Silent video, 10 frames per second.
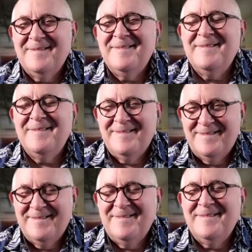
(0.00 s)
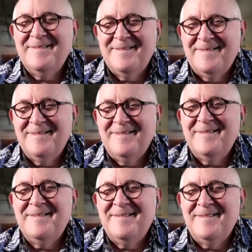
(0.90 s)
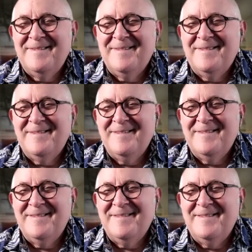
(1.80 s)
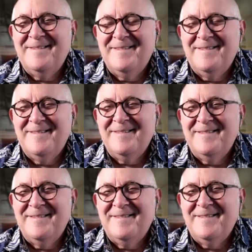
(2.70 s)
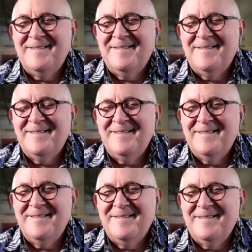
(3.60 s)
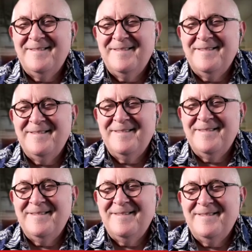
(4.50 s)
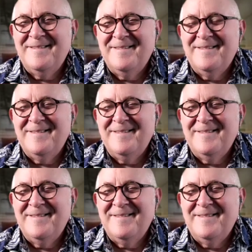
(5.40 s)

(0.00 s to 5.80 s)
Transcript: (silent)